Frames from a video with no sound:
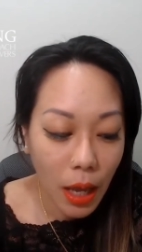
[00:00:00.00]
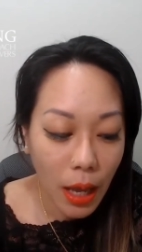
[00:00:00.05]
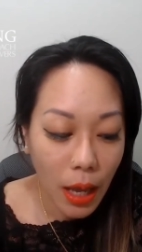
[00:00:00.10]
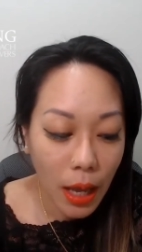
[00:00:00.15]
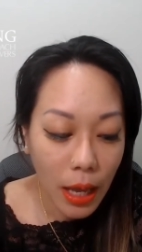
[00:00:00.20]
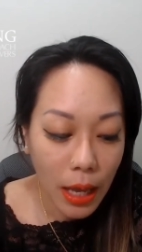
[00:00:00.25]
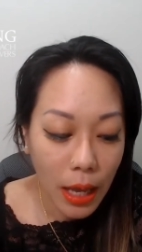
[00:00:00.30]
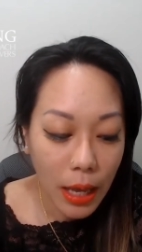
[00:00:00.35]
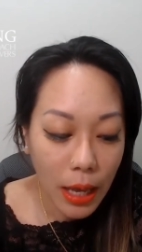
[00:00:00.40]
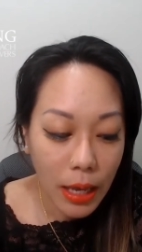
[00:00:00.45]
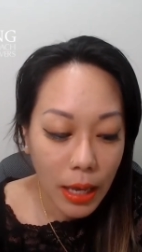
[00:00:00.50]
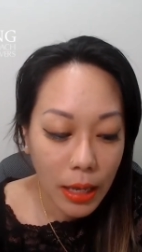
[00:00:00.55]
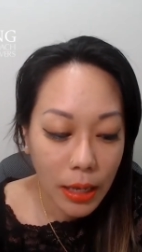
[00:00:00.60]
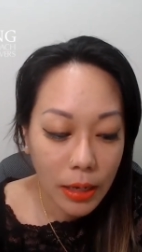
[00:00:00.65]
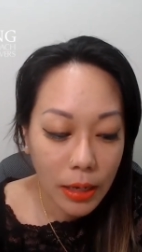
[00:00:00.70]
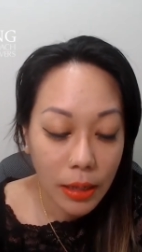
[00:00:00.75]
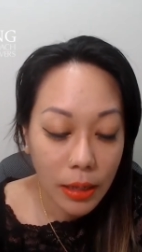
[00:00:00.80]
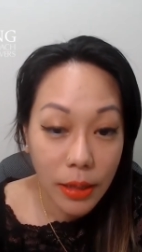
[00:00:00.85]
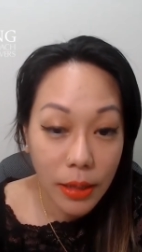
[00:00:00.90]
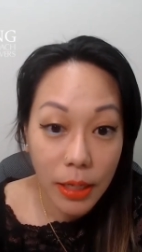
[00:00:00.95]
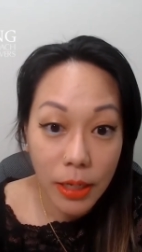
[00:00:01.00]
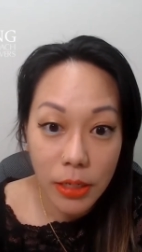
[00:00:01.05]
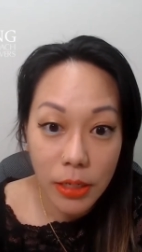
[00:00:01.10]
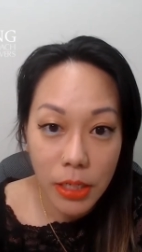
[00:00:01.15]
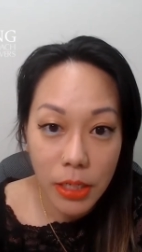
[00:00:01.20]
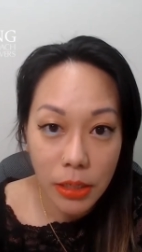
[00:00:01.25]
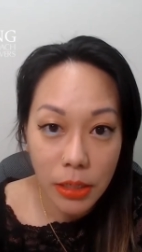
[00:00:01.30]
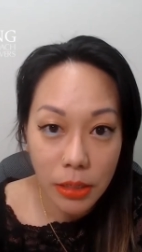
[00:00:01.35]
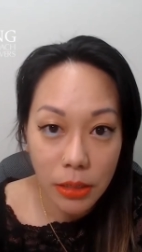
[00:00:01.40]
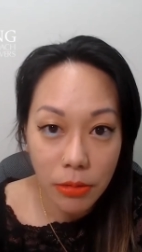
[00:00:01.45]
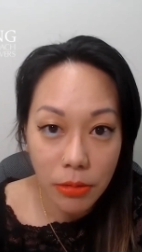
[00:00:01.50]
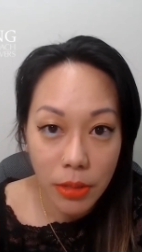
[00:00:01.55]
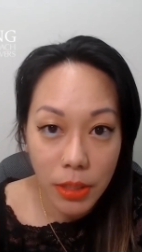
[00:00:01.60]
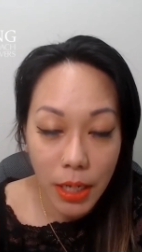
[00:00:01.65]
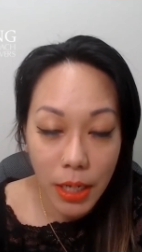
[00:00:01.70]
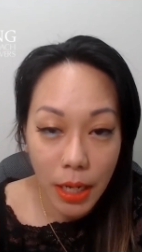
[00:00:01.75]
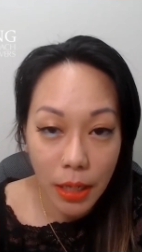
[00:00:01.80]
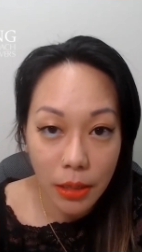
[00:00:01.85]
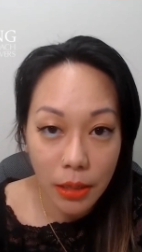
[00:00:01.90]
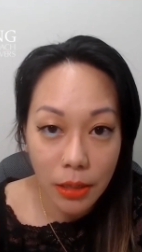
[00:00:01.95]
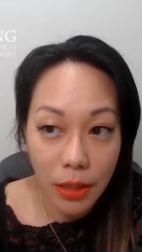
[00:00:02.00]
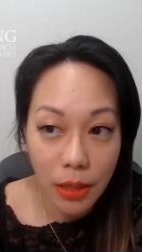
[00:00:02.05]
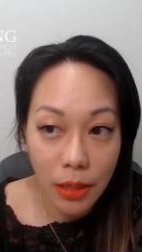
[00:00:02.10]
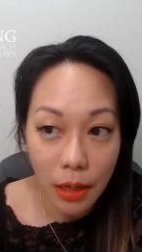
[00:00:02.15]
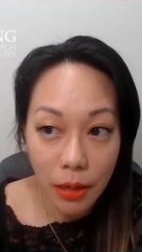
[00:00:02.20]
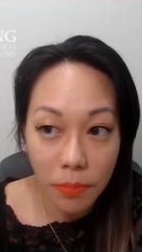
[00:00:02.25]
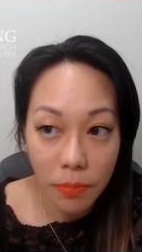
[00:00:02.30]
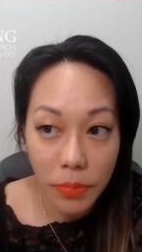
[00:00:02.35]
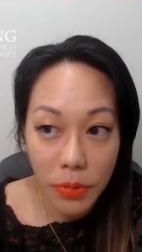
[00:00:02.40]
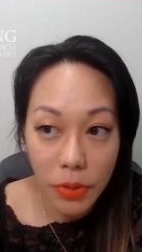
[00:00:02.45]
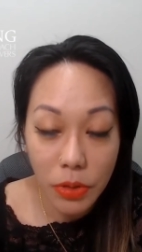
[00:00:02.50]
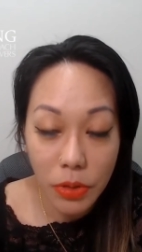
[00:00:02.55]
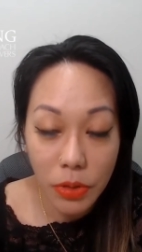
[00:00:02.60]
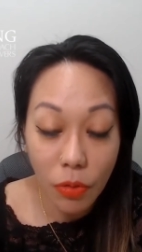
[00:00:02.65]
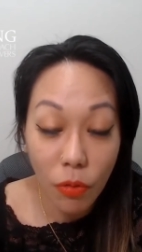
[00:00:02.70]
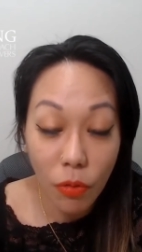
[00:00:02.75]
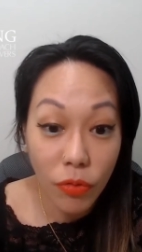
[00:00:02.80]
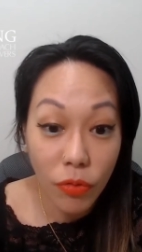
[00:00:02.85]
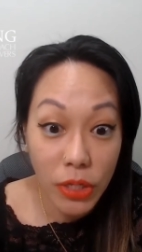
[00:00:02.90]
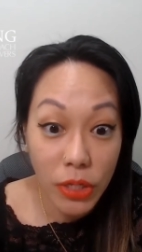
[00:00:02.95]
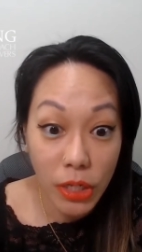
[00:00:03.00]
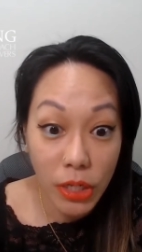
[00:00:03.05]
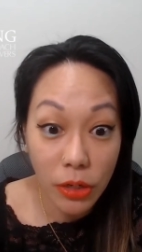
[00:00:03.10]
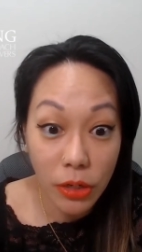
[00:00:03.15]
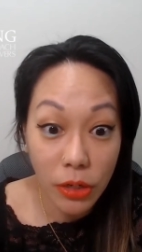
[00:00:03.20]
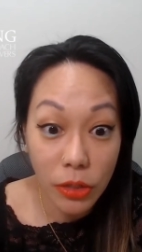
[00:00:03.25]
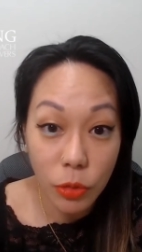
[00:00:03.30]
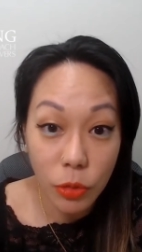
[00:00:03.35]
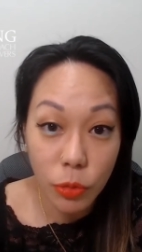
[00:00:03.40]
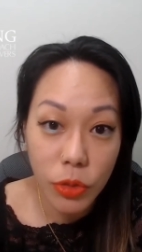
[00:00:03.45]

and they continue to get that abuse over years.